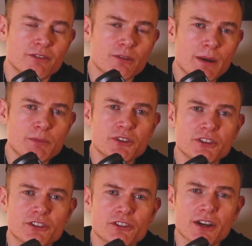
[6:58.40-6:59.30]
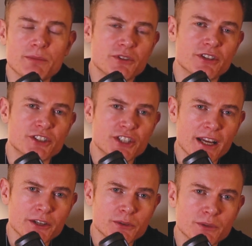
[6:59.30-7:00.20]
Remember to subscribe to the
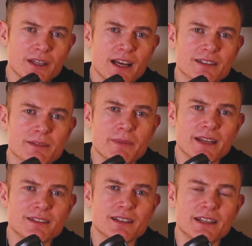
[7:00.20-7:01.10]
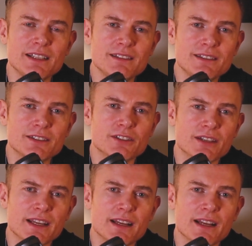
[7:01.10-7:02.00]
channel as it makes it easier
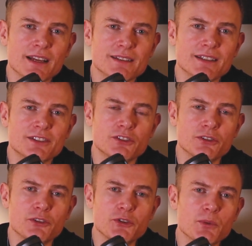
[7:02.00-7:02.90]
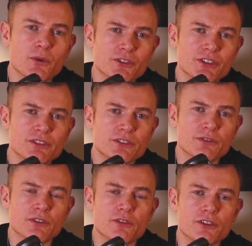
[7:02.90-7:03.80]
getting access to new watches
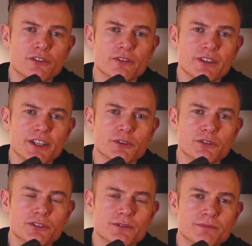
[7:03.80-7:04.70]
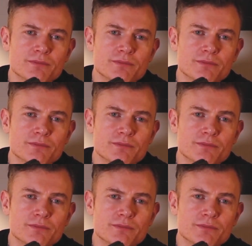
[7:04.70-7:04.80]
for future videos.